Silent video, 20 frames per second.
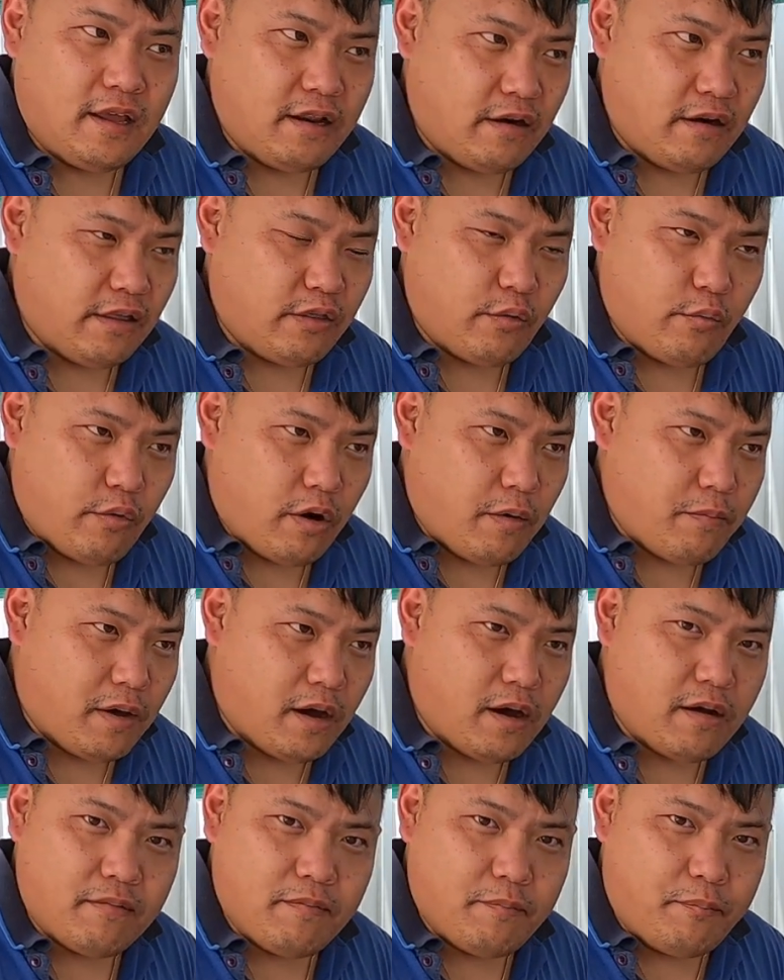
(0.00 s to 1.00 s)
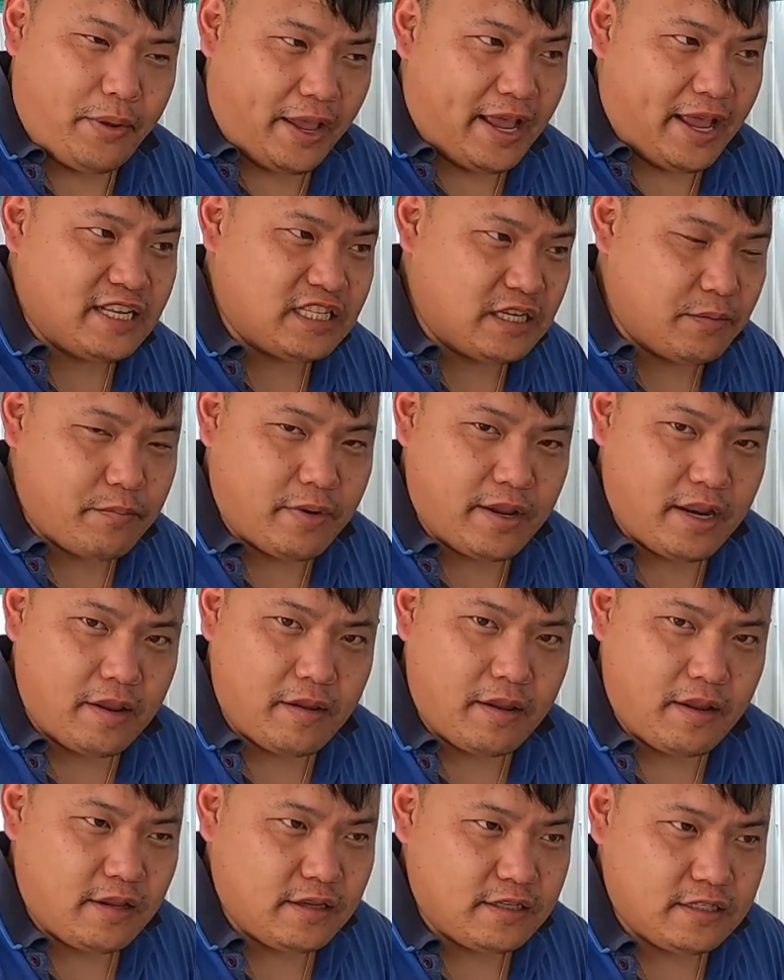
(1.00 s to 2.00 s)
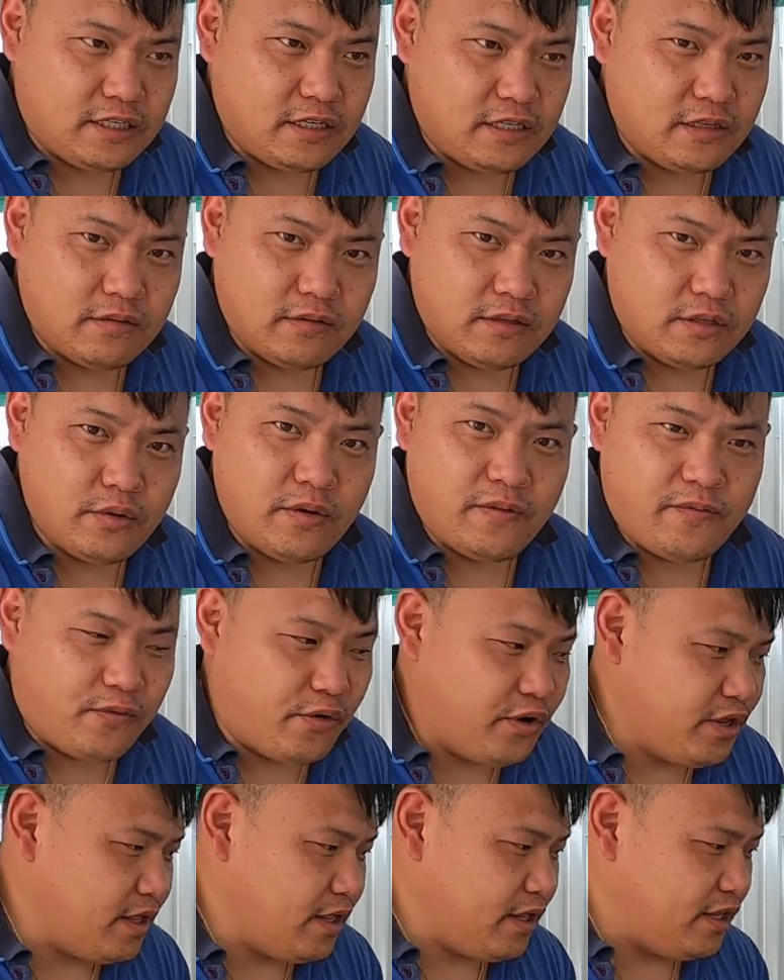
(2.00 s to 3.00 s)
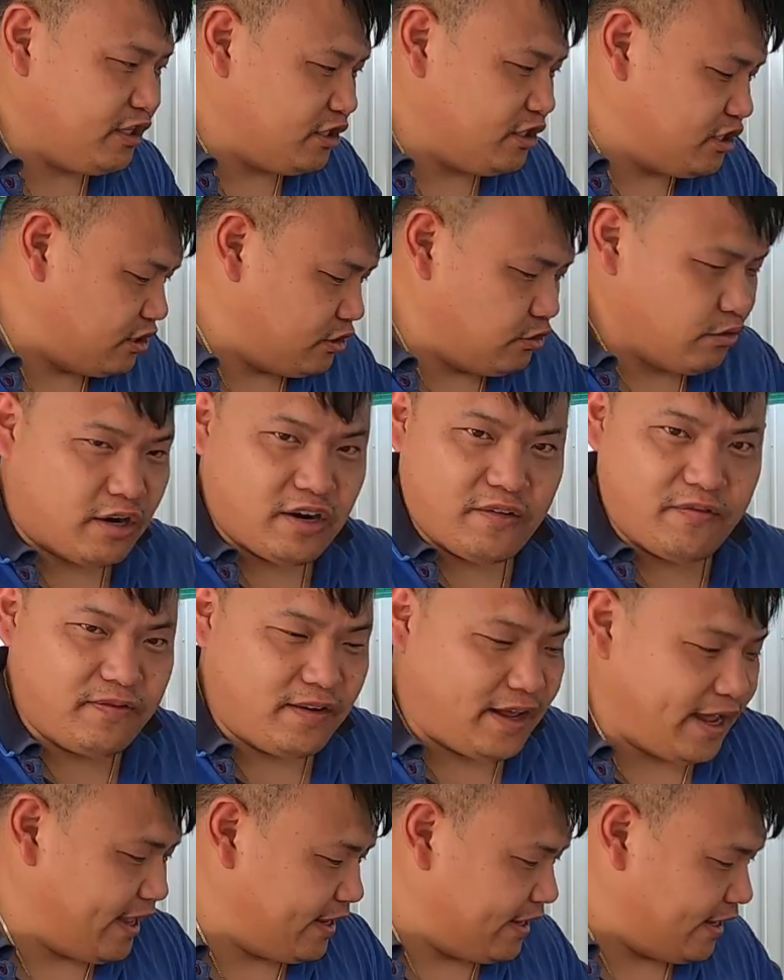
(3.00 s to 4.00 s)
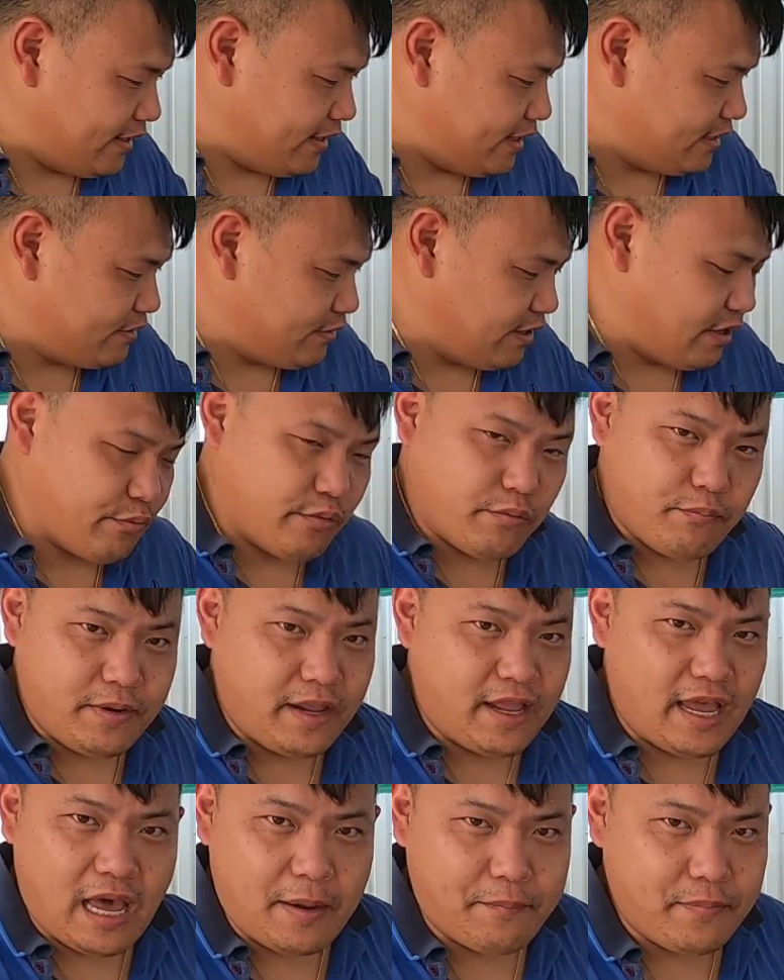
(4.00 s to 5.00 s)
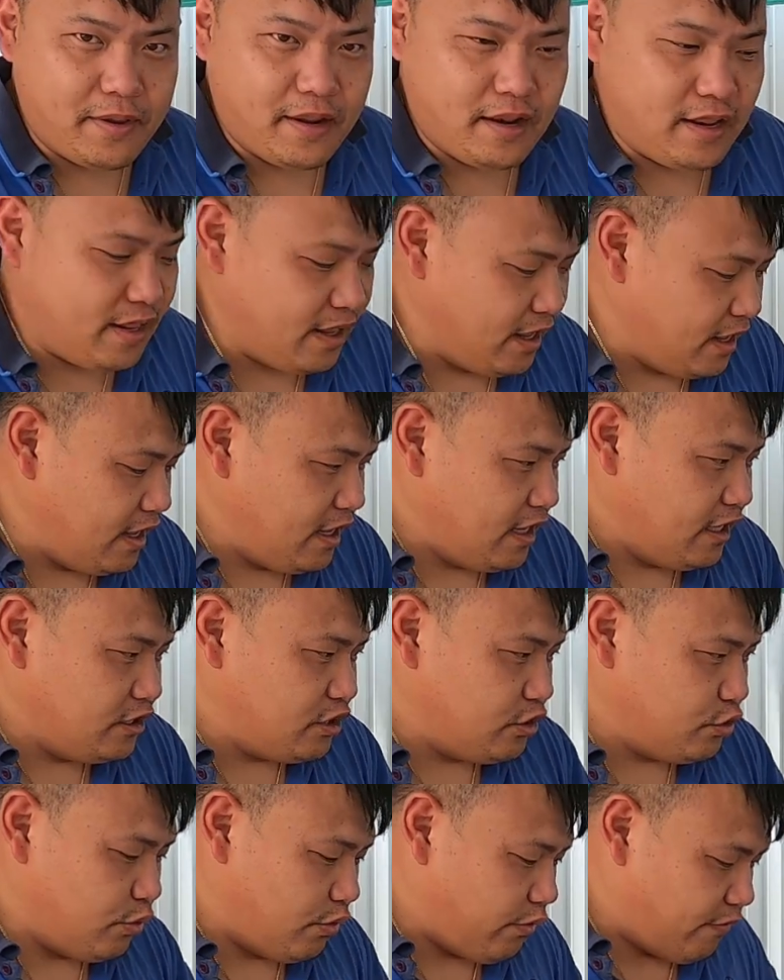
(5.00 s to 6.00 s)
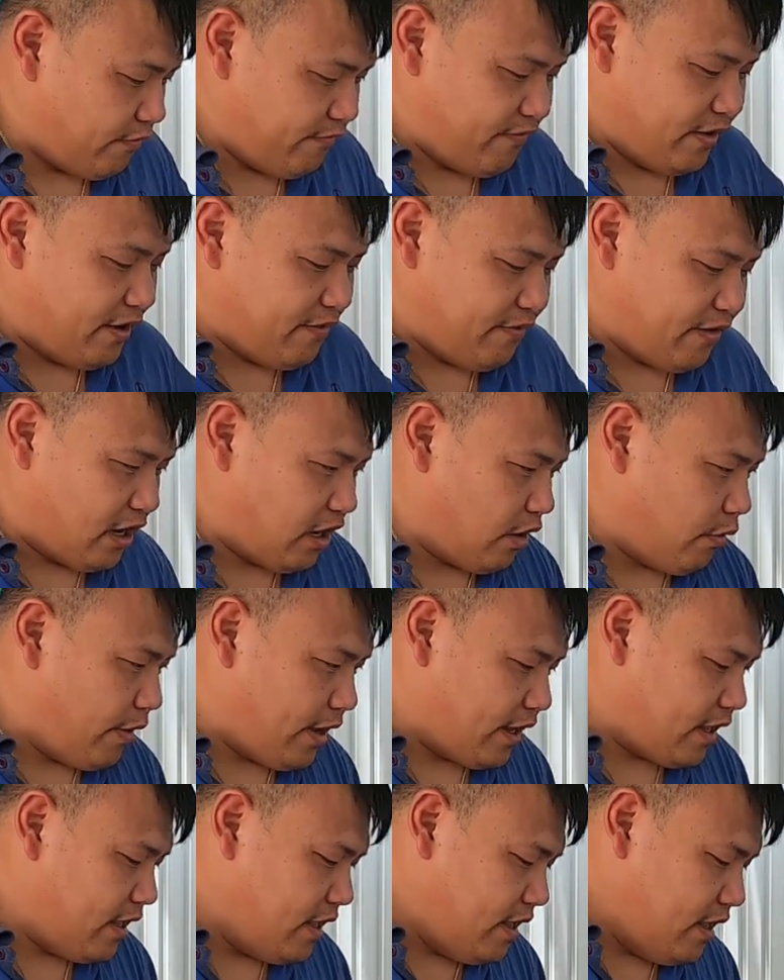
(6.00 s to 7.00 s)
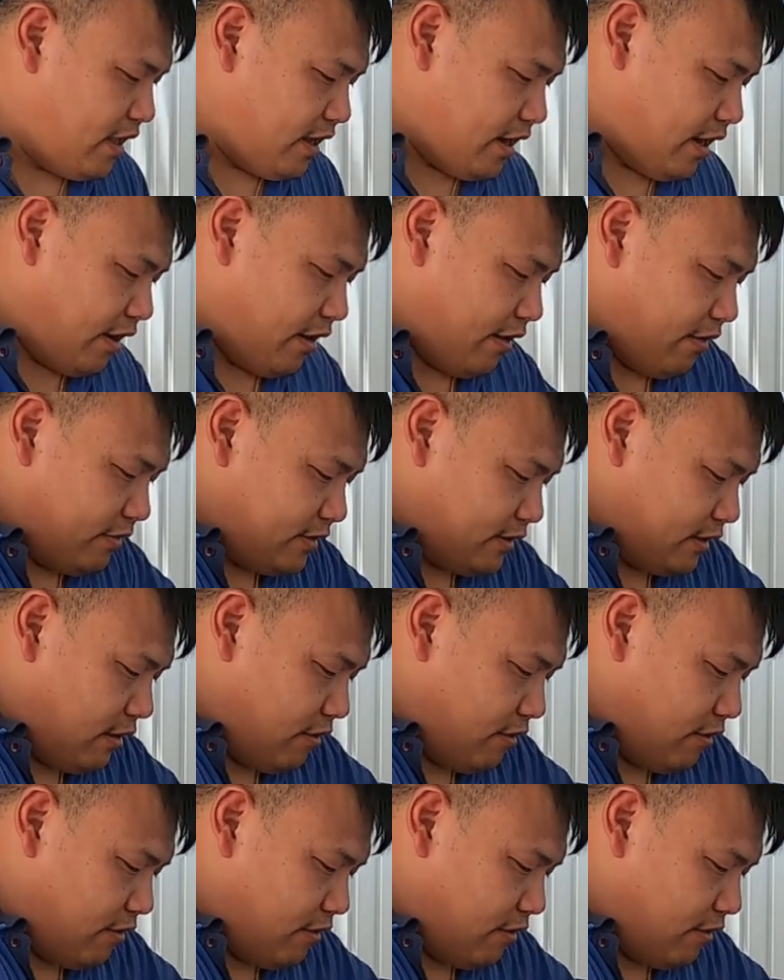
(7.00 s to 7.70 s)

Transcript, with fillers: You don't have to worry about paying somebody to do it for you. You can just do it on the fly, and this here will be happy to do it very, very quick, you know.